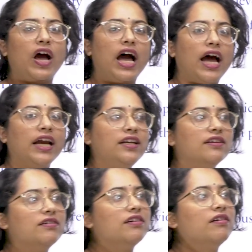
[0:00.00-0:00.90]
had
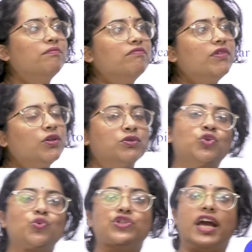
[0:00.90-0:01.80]

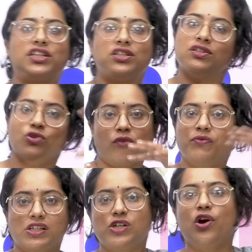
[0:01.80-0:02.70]
two sections.
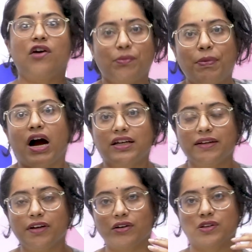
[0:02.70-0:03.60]
Obviously, you have a part,
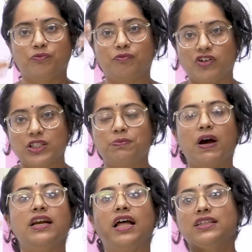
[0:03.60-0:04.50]
the first
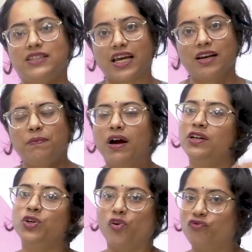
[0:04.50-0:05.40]
part and the second part,
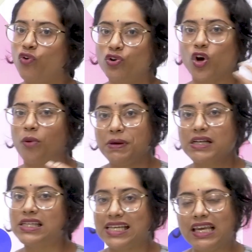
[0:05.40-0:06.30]
and you have 4
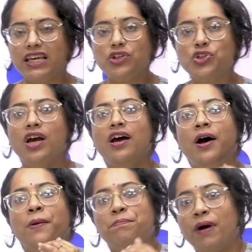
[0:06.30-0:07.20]
topics in each.
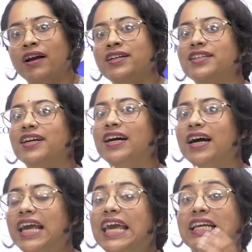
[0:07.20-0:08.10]
But
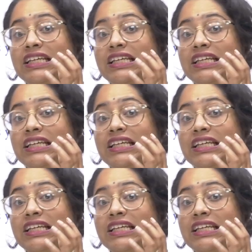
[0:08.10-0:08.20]
in